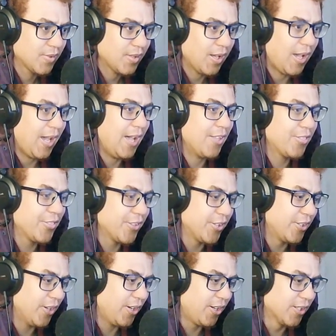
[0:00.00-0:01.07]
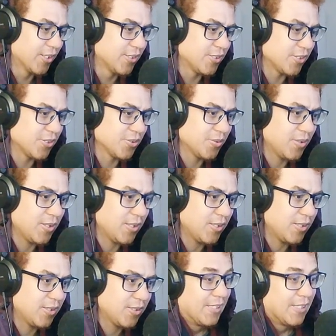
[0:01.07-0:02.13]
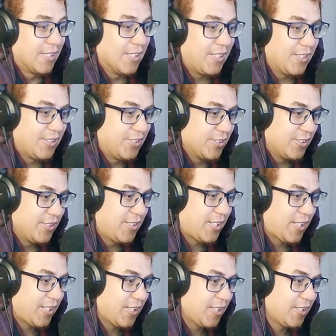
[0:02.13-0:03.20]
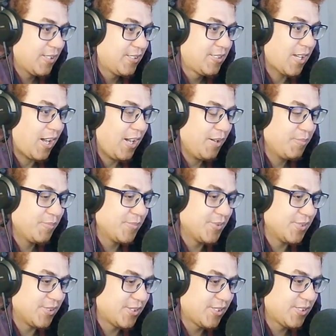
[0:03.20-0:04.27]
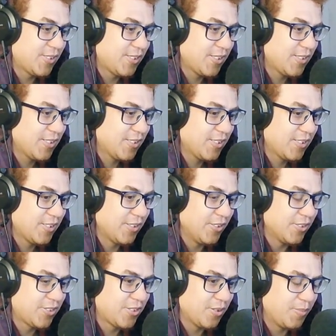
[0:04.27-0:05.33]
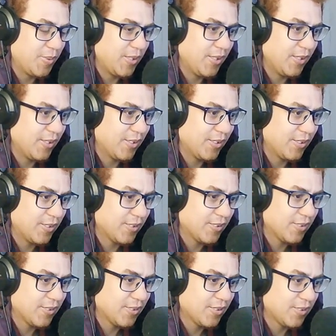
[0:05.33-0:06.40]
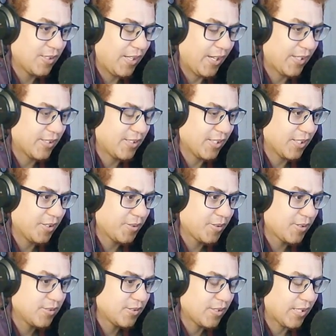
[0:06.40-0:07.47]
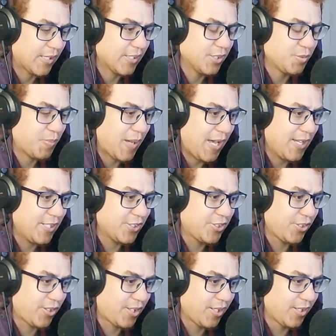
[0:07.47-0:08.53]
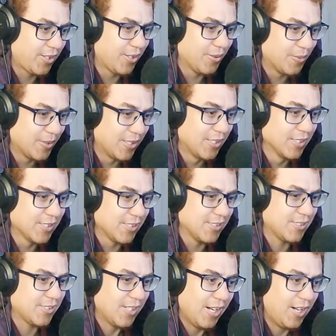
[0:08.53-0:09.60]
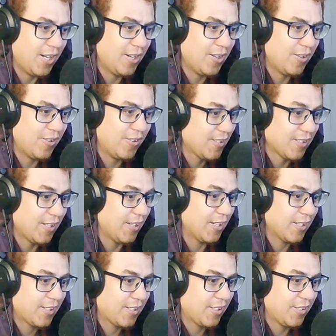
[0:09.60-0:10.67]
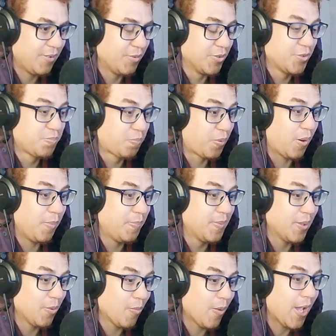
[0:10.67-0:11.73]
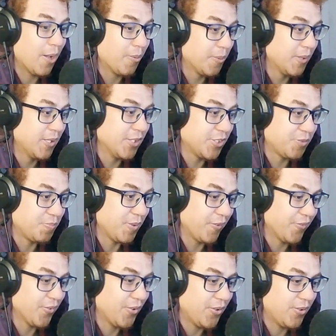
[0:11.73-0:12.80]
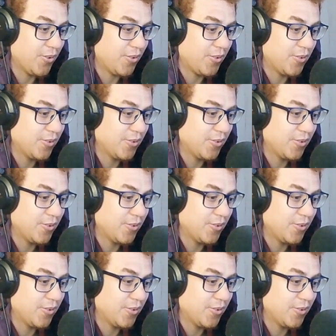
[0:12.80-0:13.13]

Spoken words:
And the dogs as well. Yeah, dude. Times used to be hectic. Like, as bad as you think the world is now, like, it was probably way worse before.